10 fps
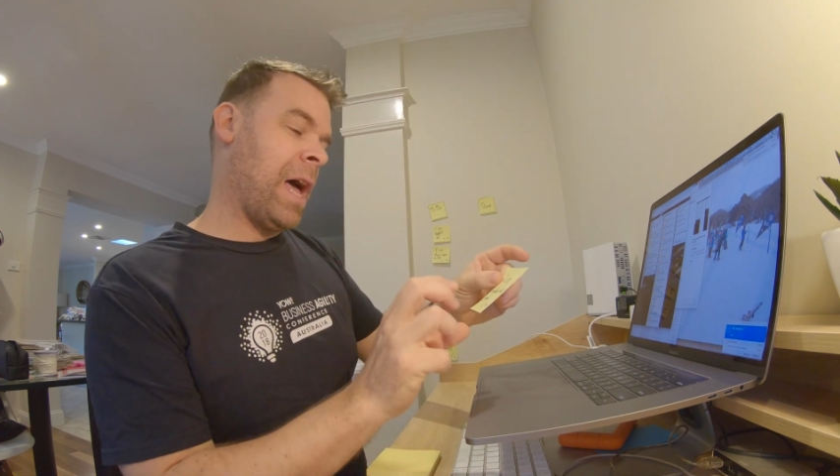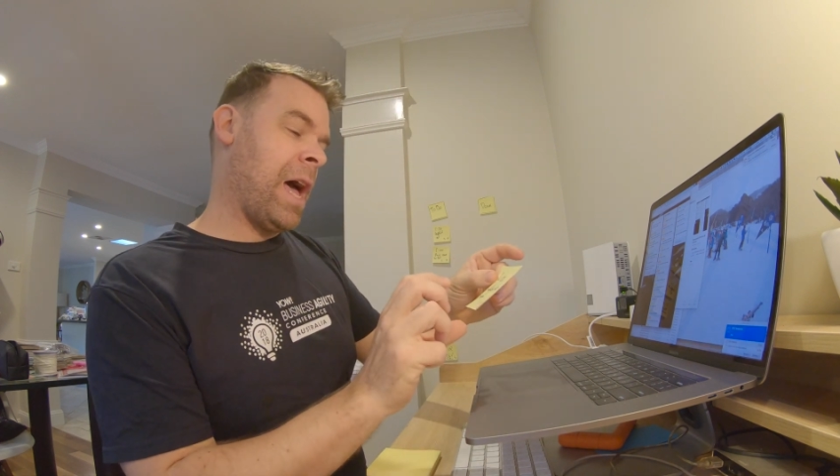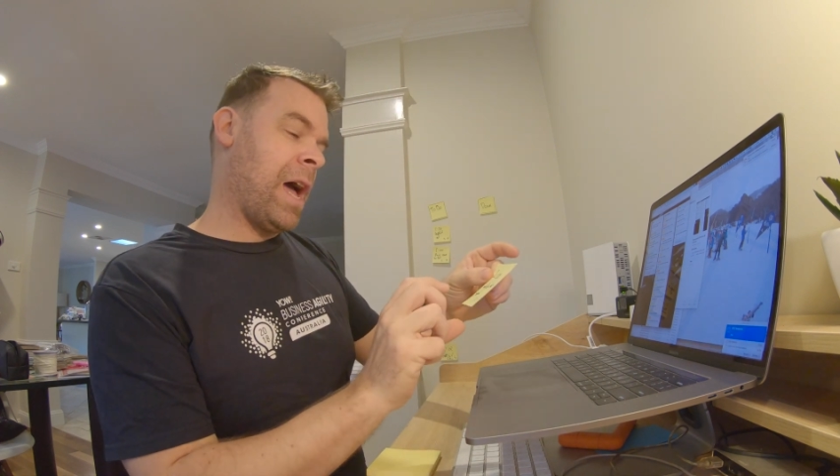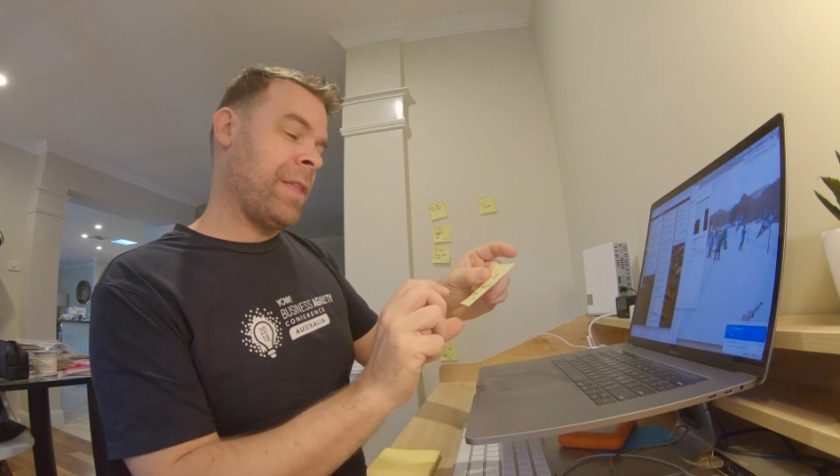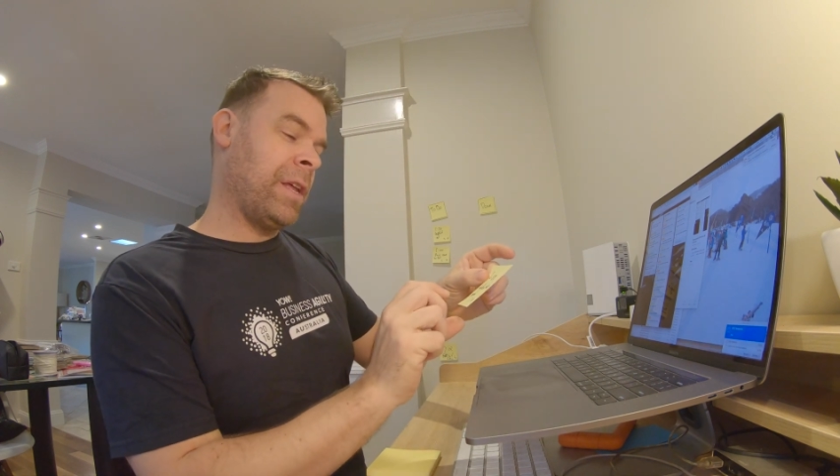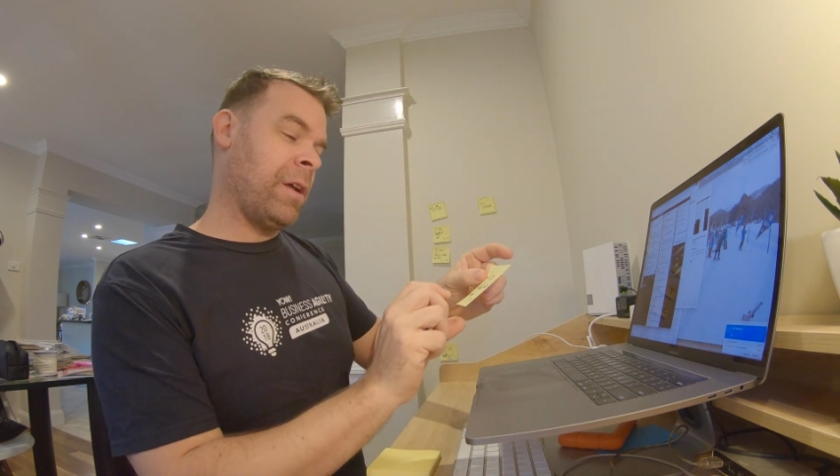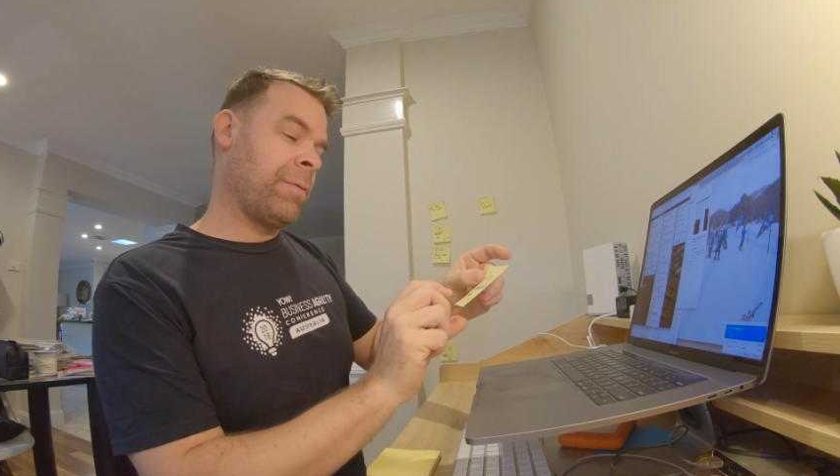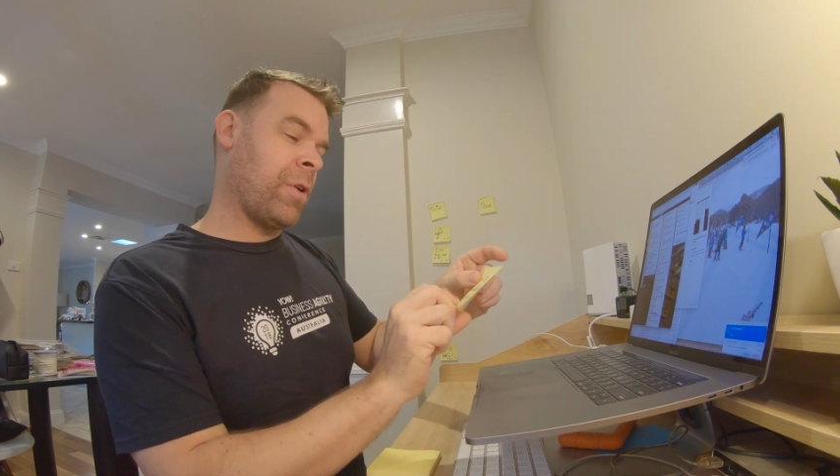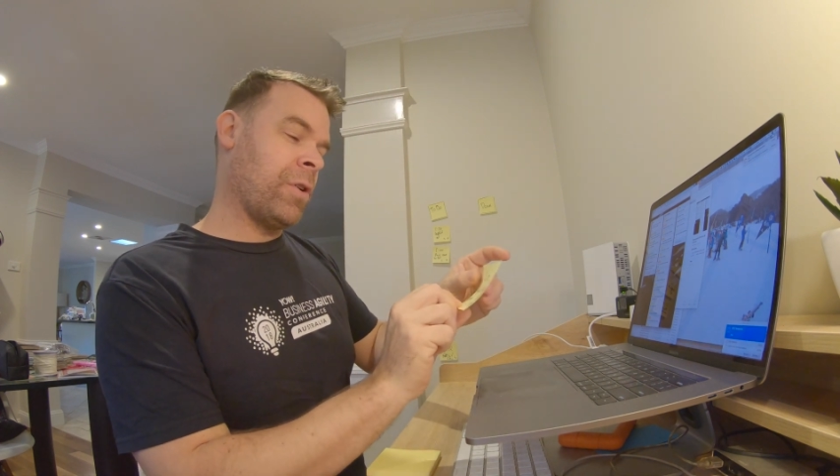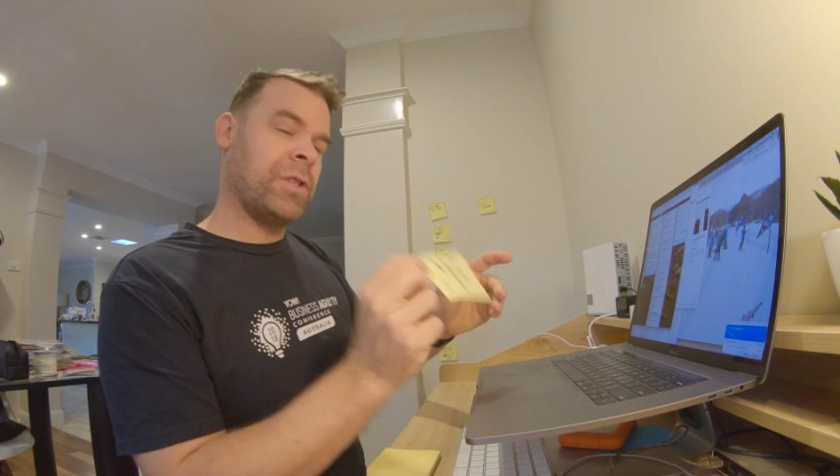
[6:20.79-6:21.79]
And then
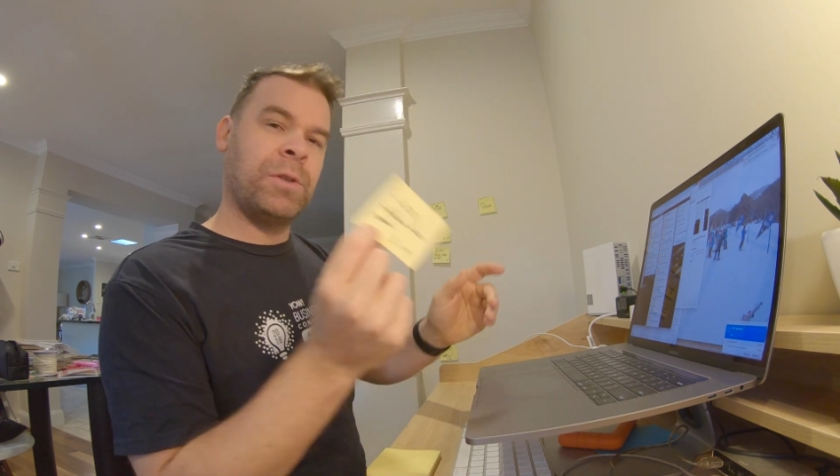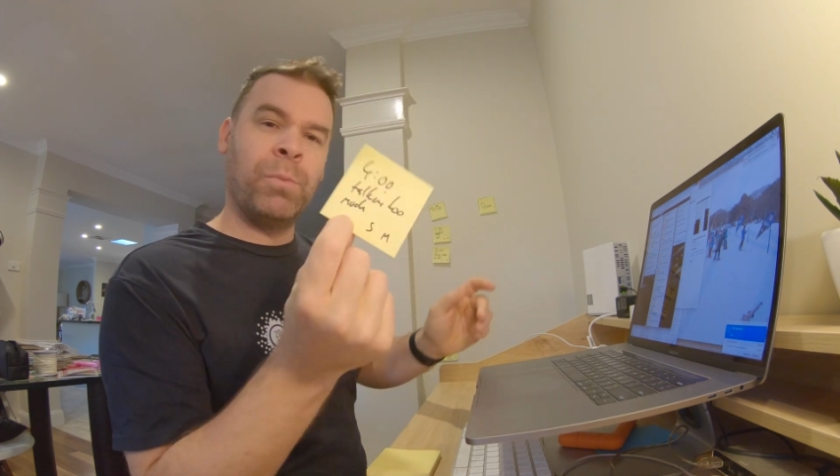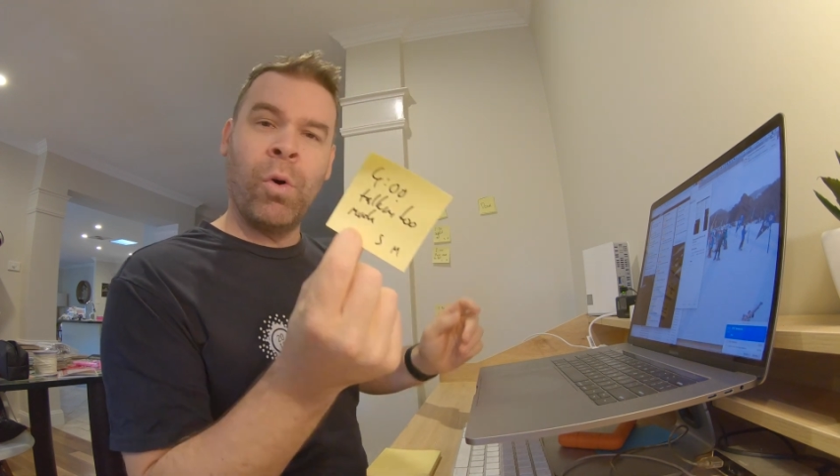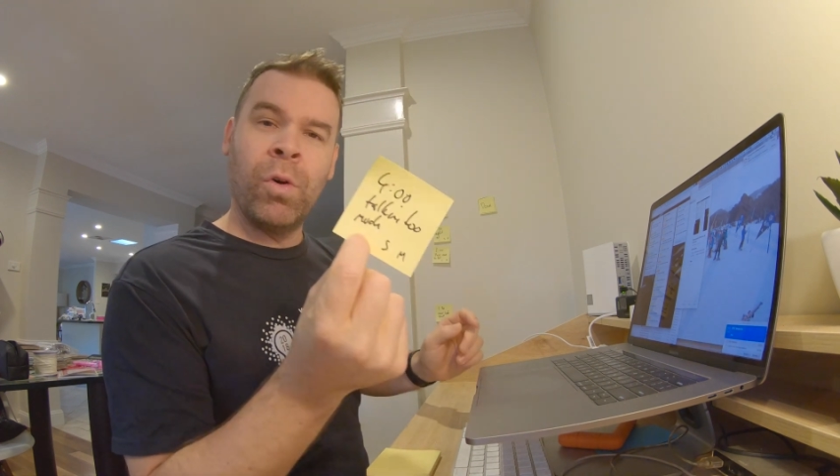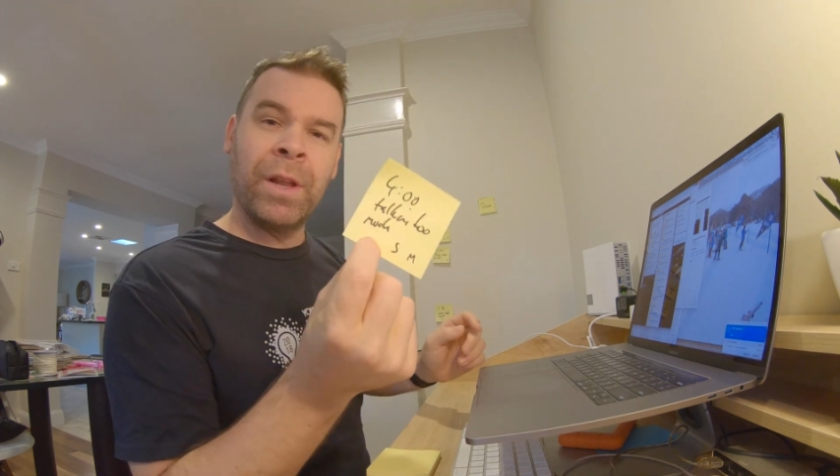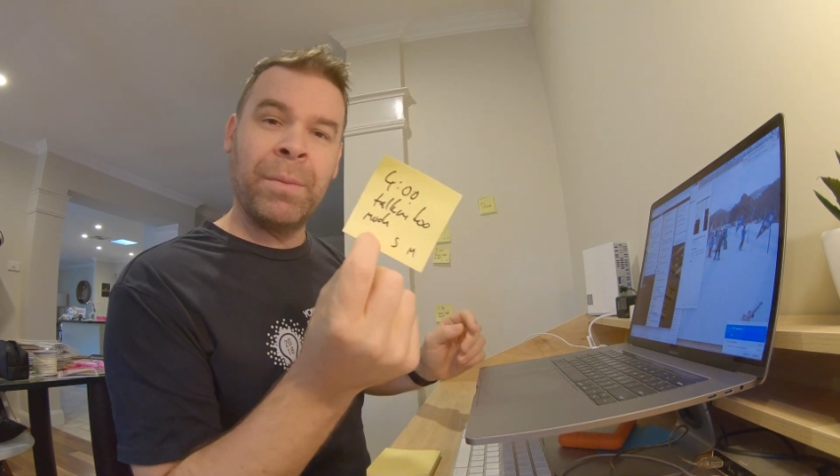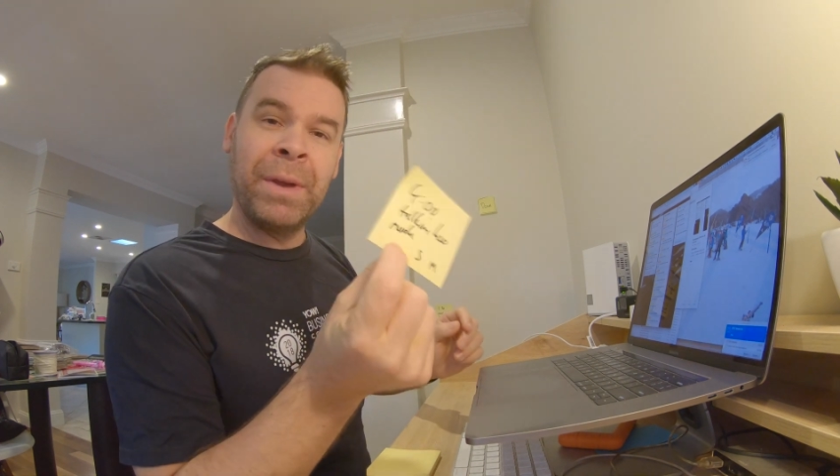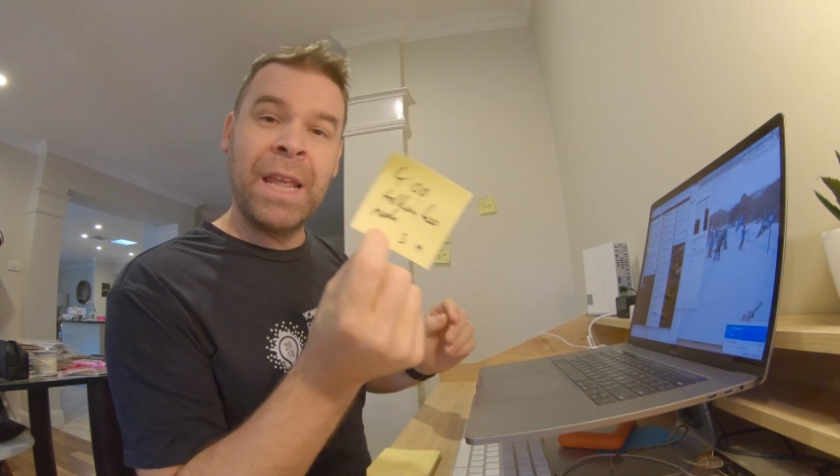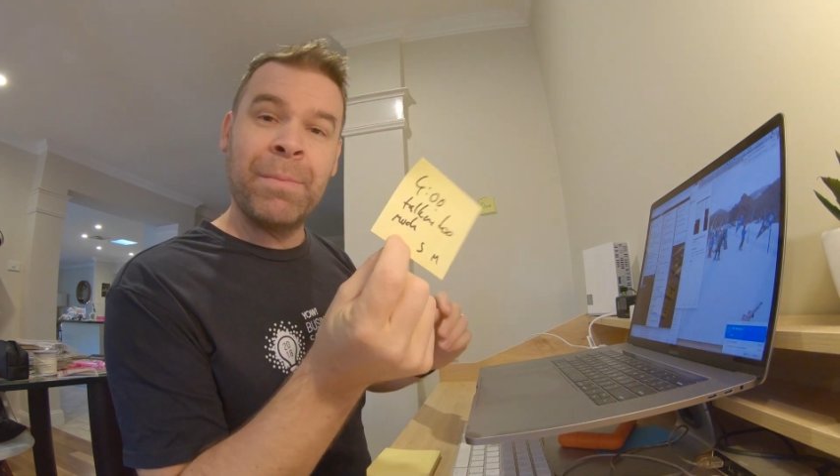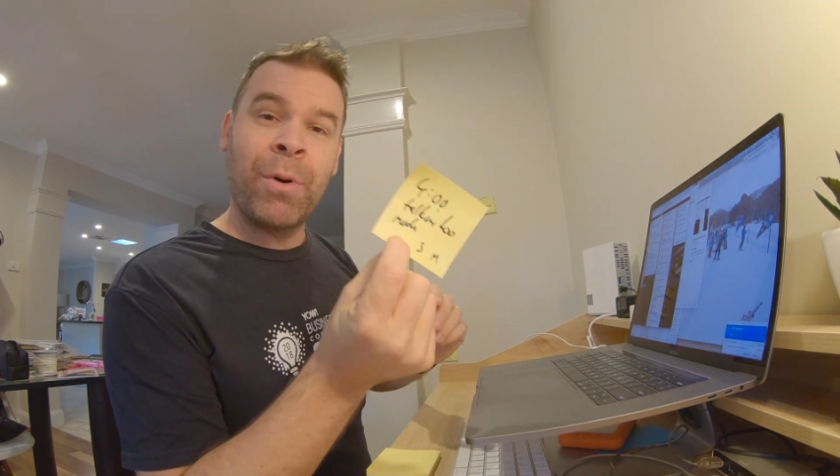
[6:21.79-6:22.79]
I've got a small and a
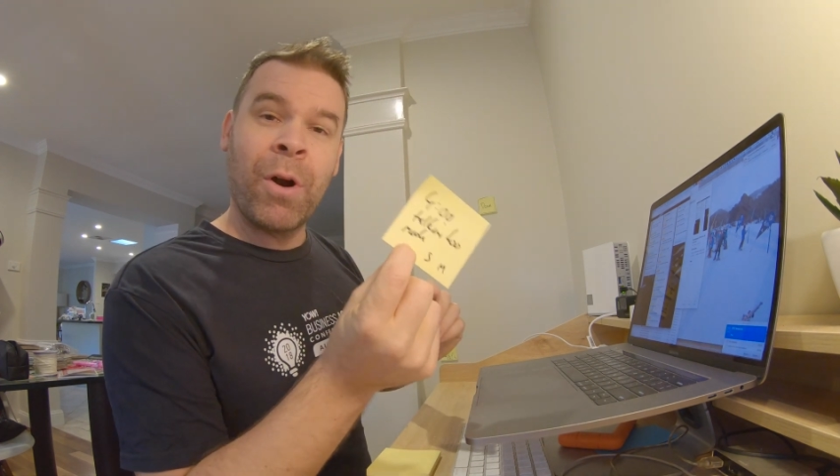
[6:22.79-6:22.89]
medium